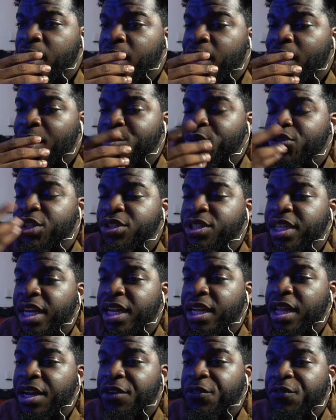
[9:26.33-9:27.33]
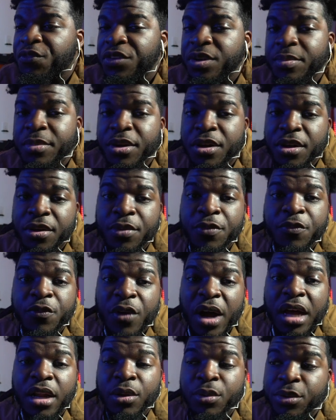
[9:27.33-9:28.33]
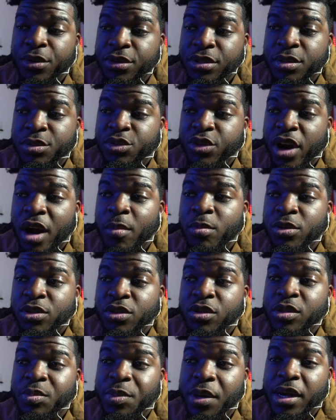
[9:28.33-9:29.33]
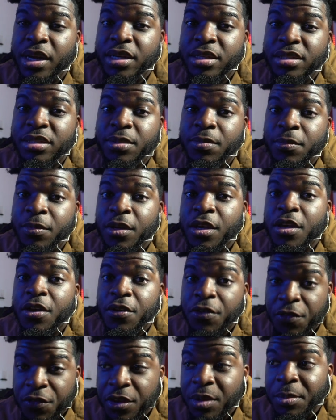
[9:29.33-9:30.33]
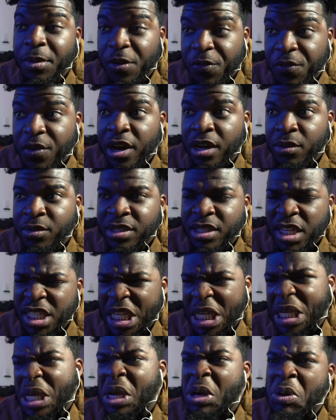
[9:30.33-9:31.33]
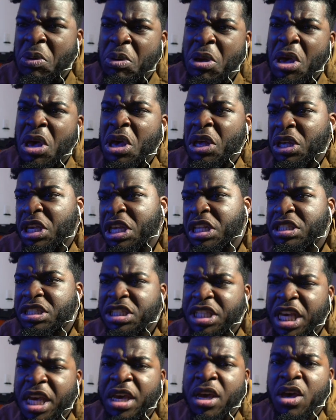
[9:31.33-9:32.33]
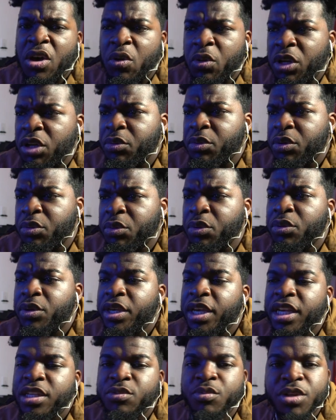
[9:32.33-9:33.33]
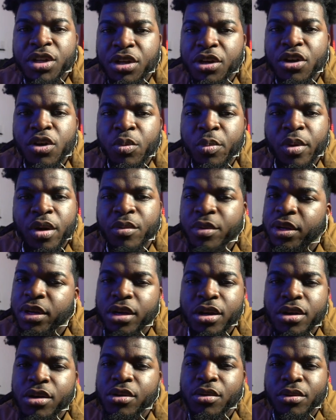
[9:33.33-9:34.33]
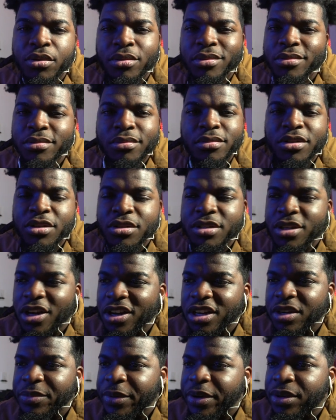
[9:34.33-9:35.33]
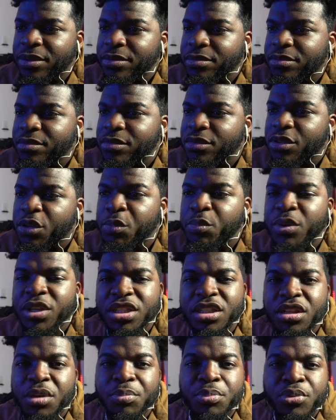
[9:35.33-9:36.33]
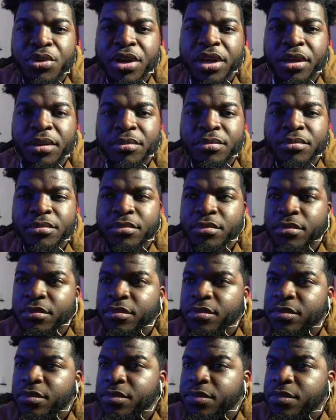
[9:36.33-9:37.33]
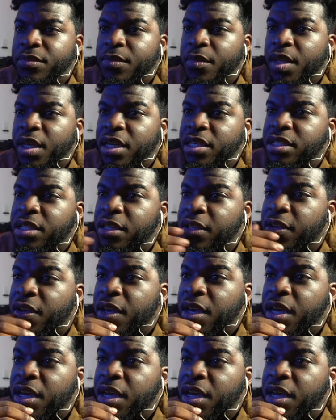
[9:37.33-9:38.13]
I'm sure she got a lot of female followers, subscribers. So it's probably some female followers that's like, oh, consent. Yes, we know, bro. We know. What are you talking about? You're missing the point. Let's see.